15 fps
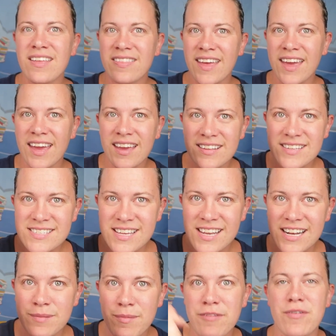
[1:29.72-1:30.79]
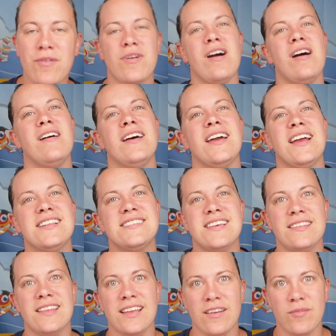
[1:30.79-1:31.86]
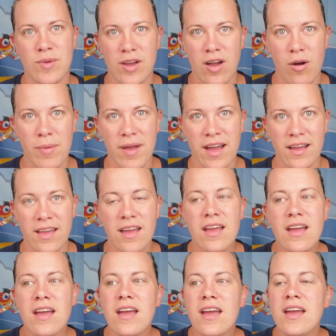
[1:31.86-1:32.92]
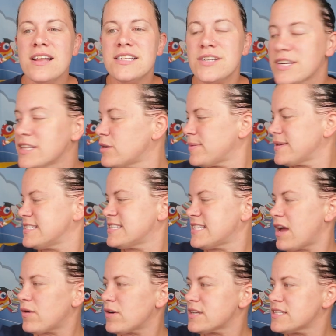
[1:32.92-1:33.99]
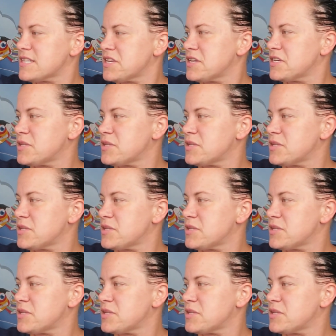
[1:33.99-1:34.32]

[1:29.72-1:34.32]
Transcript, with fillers: They disconnected my phone call and said they'd give me a call back during their business hours.